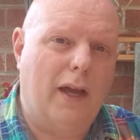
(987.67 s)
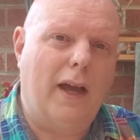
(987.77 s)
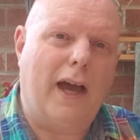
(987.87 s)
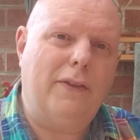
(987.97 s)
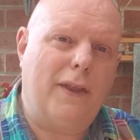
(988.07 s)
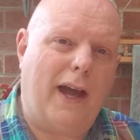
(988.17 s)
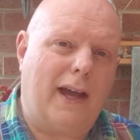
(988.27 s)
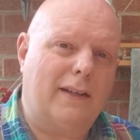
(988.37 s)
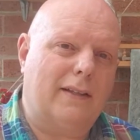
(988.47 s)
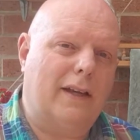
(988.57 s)
And
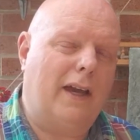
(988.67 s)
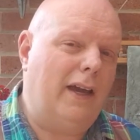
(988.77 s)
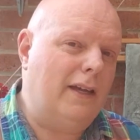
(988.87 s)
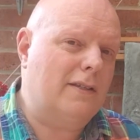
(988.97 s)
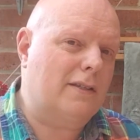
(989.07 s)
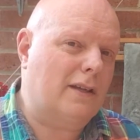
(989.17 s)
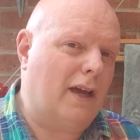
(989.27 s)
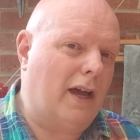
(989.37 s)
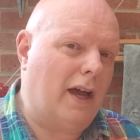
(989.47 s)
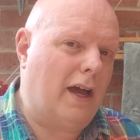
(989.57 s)
that is
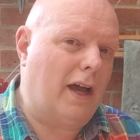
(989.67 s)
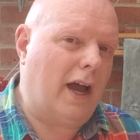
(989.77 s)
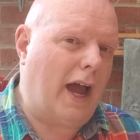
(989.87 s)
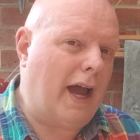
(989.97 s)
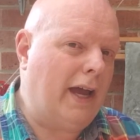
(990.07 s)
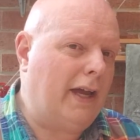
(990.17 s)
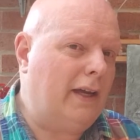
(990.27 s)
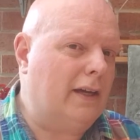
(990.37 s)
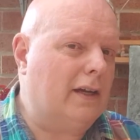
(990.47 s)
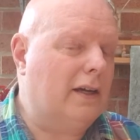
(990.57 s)
a